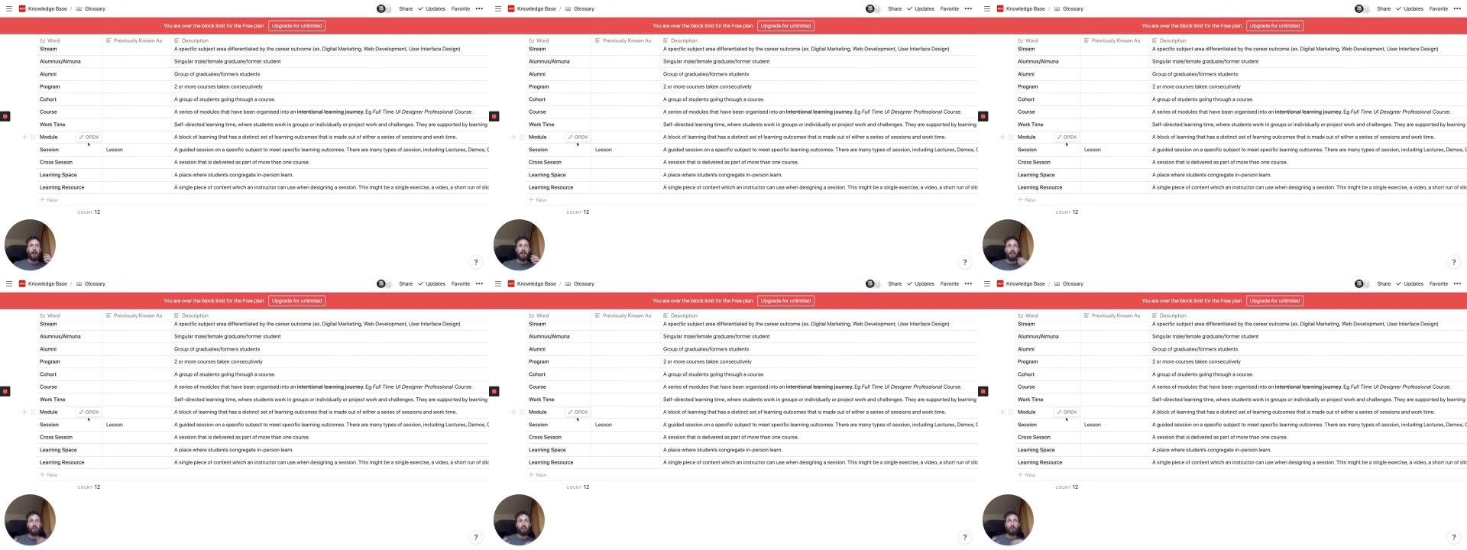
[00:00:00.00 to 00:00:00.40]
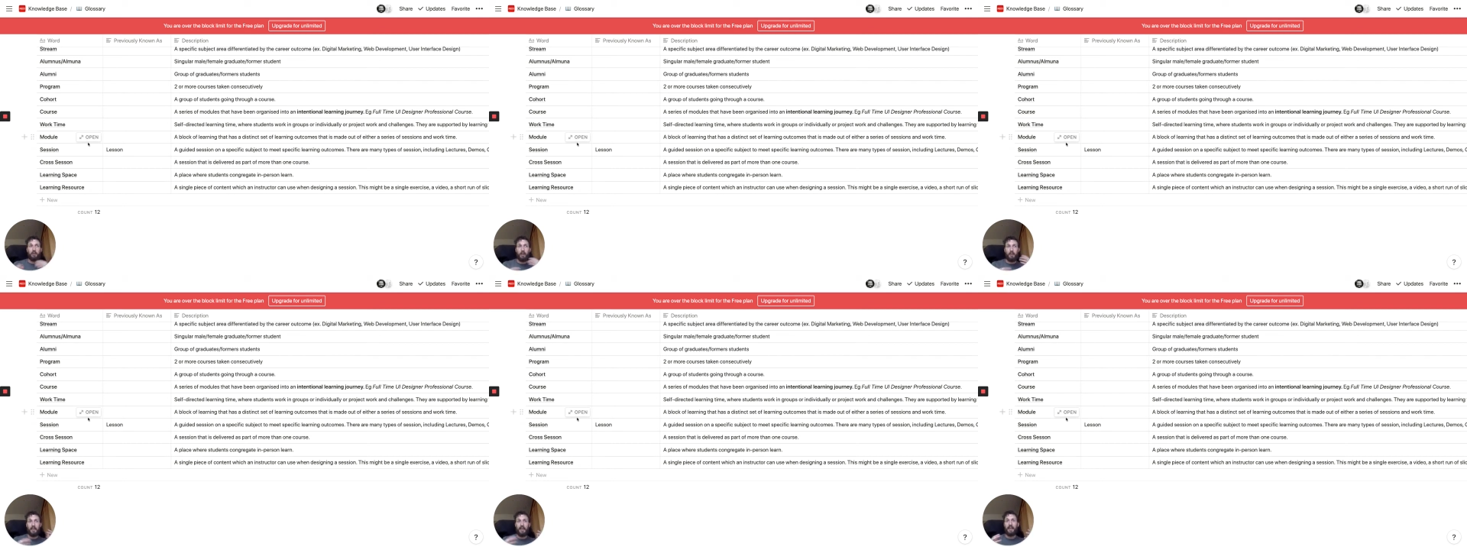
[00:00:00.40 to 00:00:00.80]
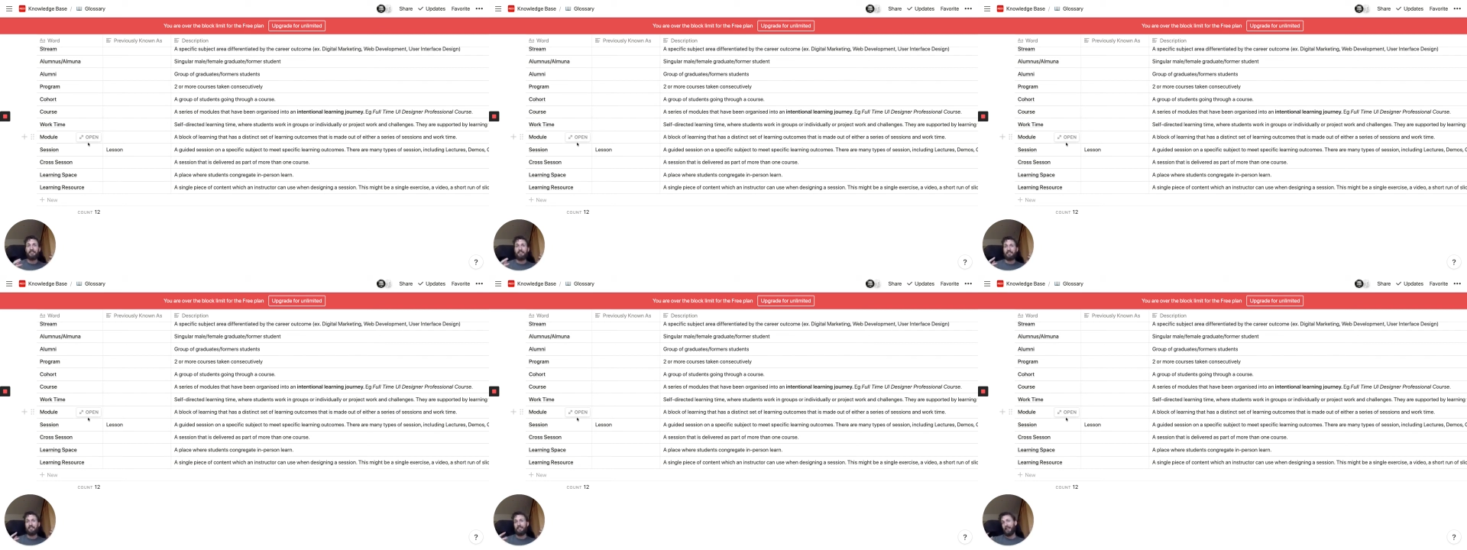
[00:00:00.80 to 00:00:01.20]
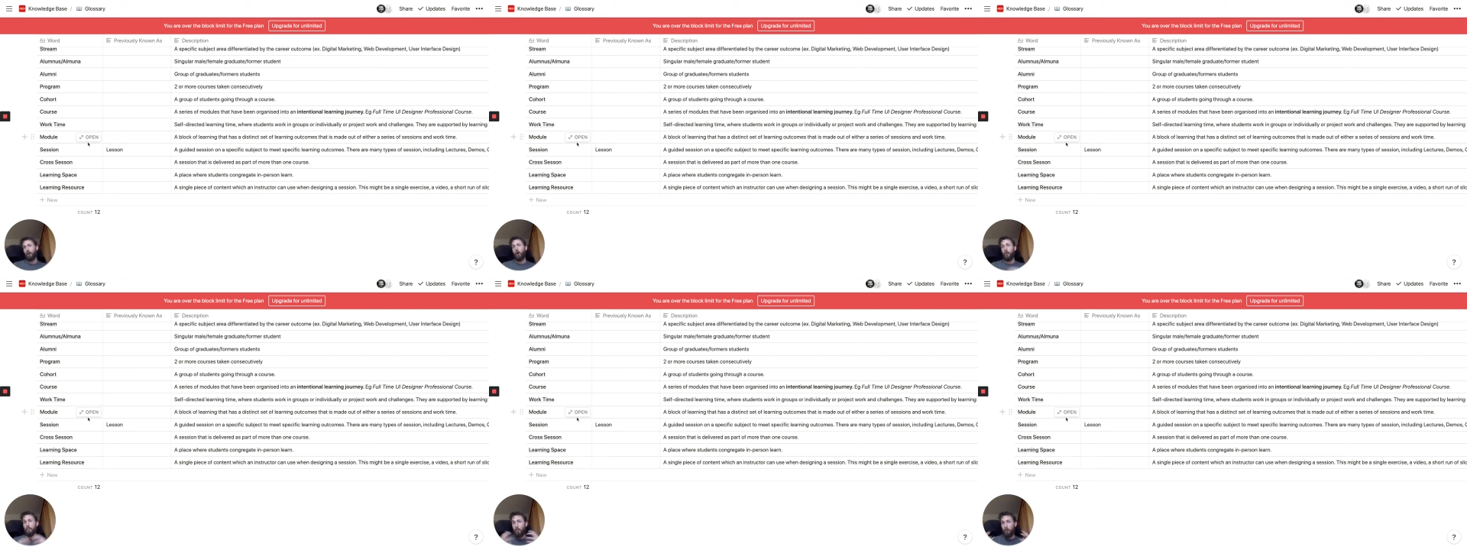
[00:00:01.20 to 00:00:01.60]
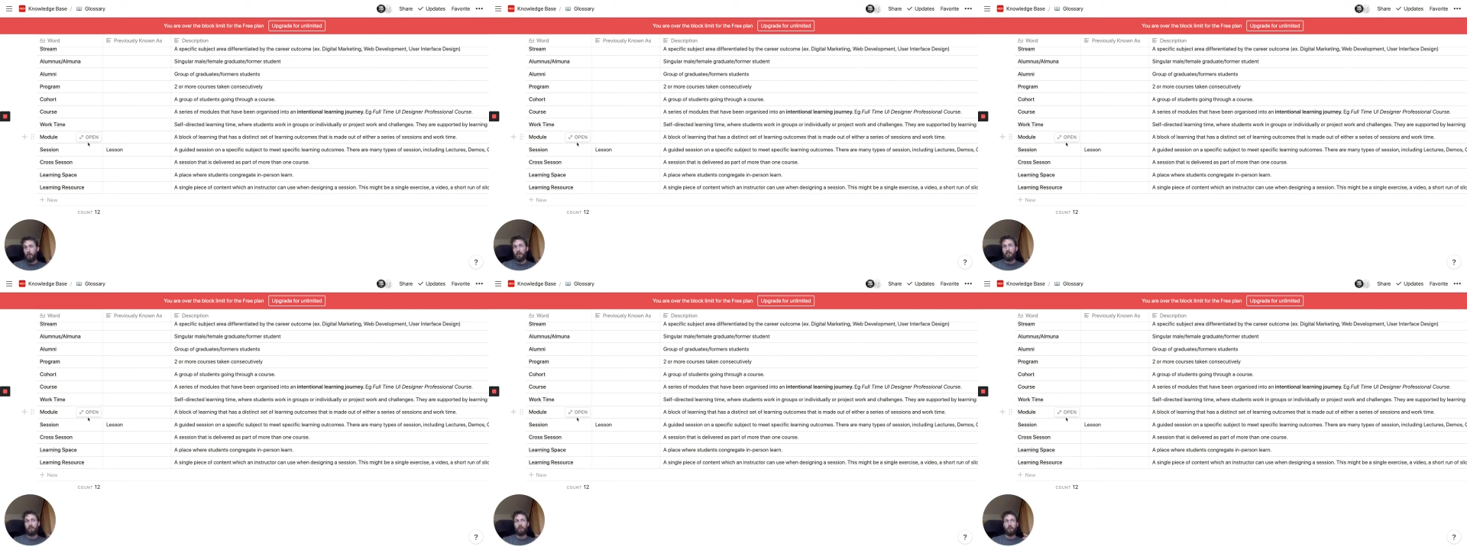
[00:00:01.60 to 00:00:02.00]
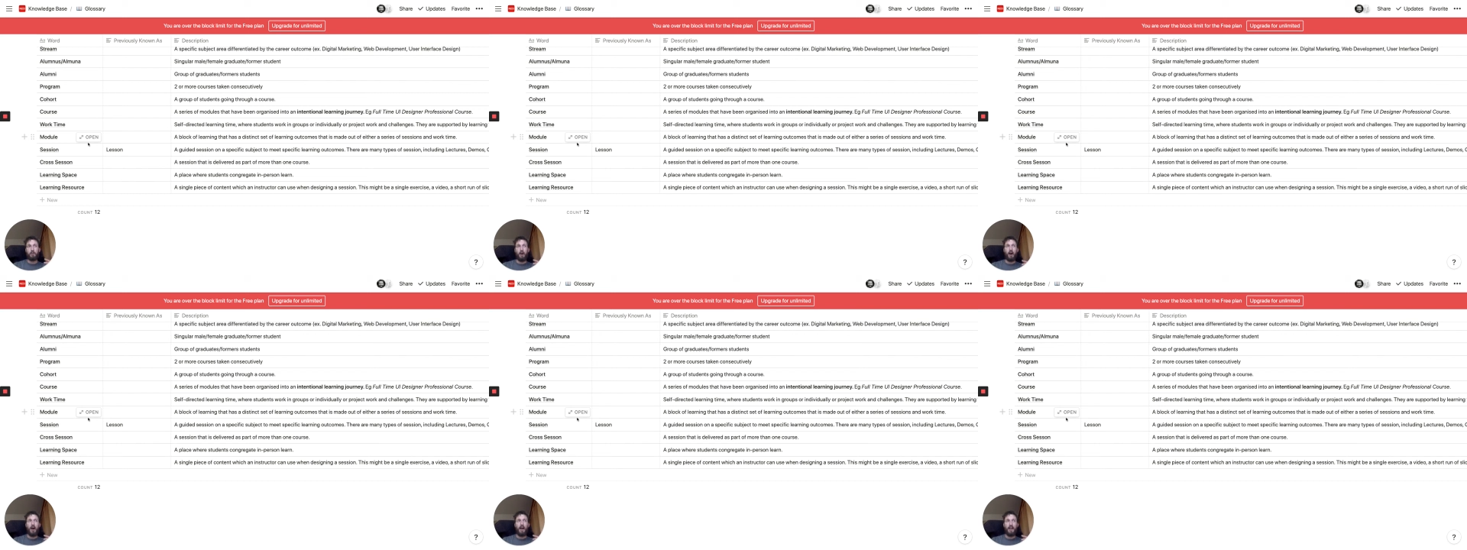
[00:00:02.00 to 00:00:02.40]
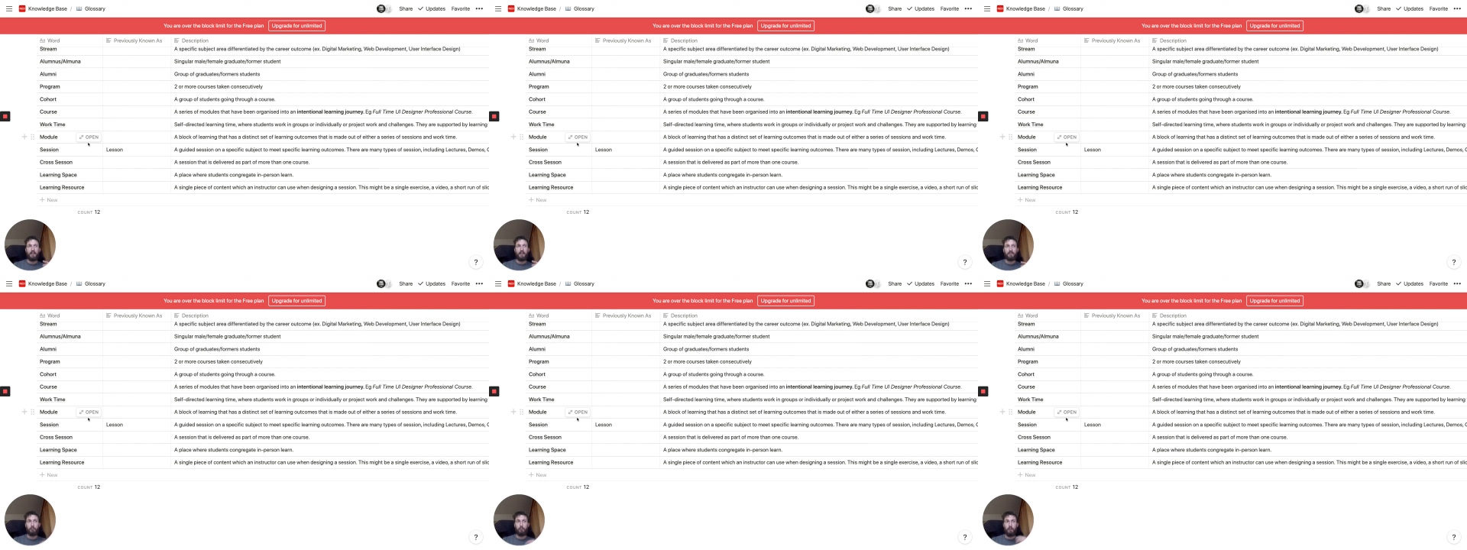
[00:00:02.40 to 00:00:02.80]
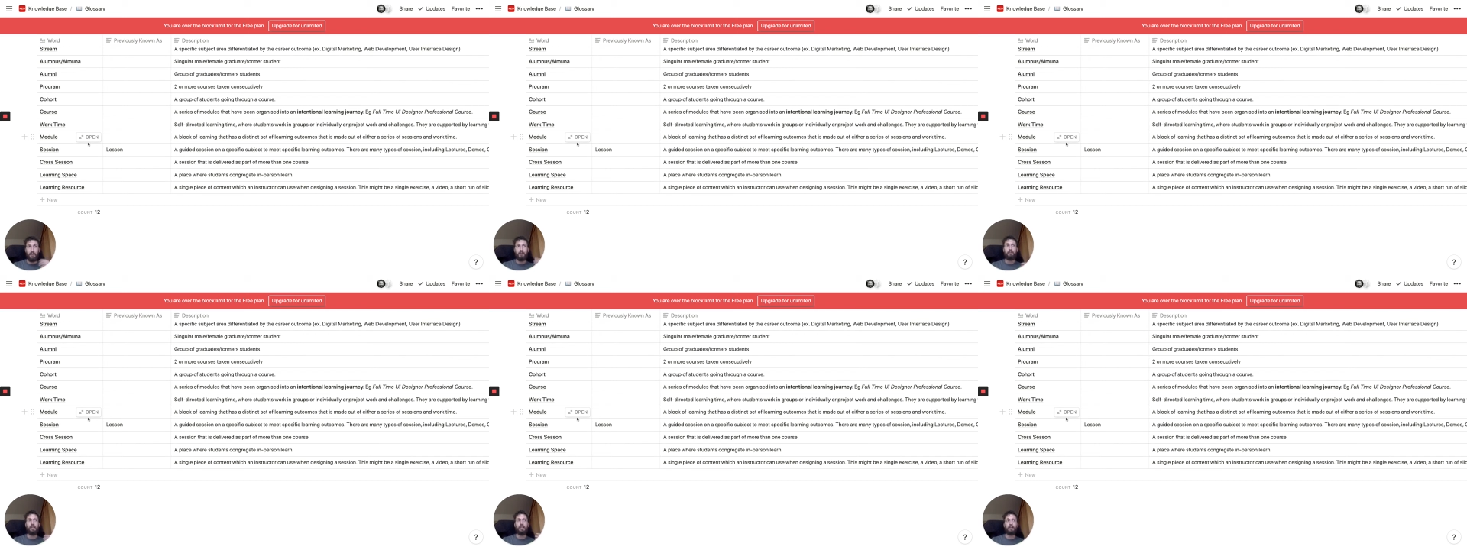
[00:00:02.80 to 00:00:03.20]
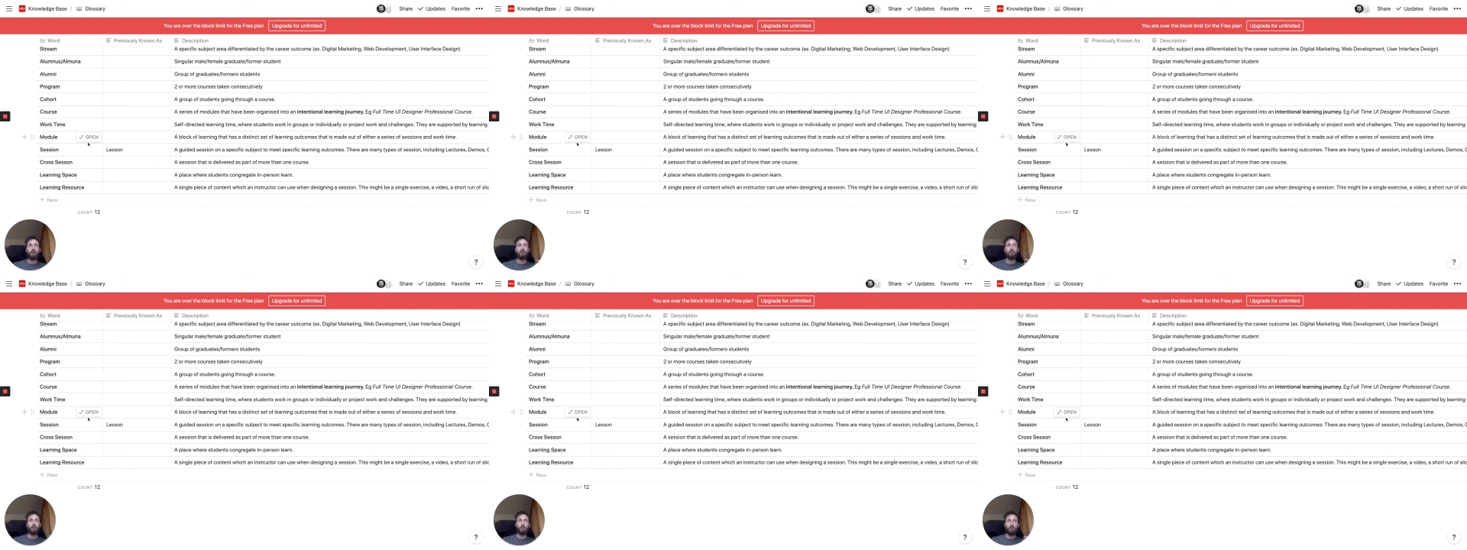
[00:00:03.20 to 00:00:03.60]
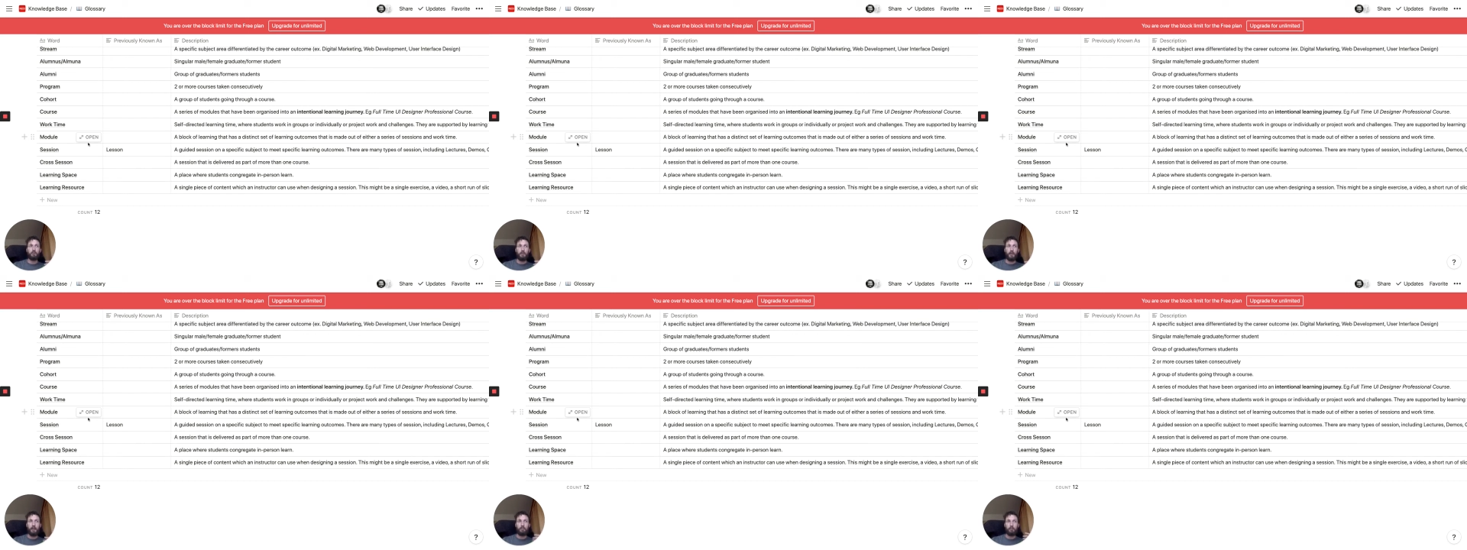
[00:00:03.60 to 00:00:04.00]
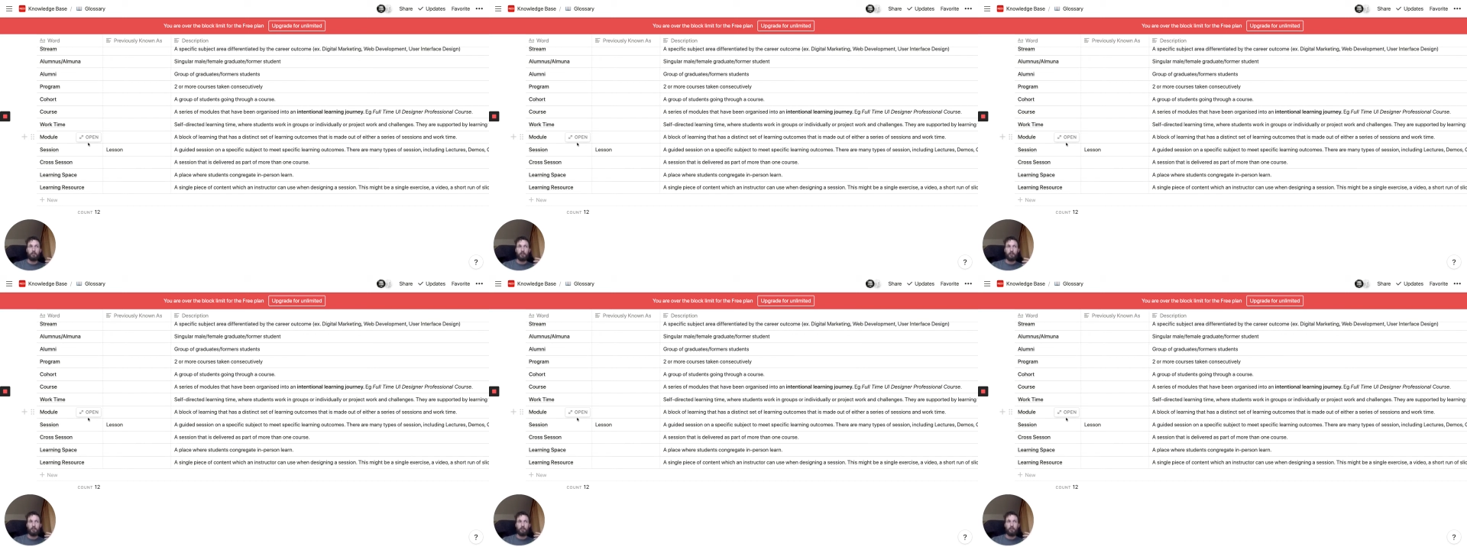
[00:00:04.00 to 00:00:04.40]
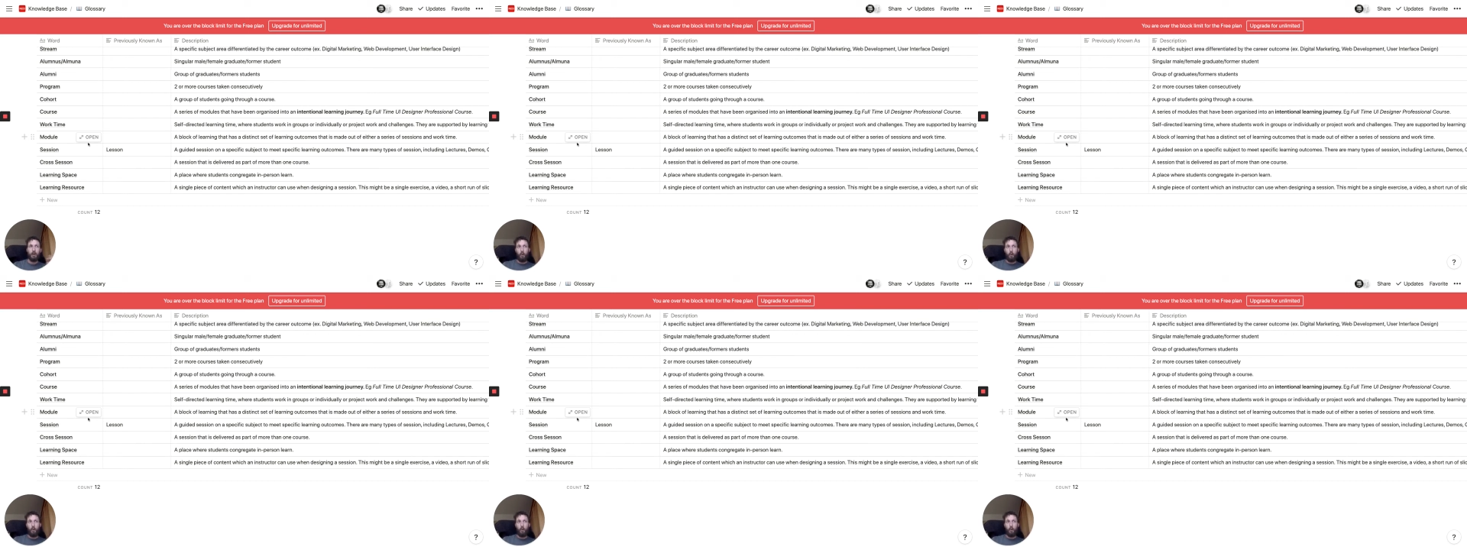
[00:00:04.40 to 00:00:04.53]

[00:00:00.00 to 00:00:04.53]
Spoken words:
No face is visible, so there are no lips to read.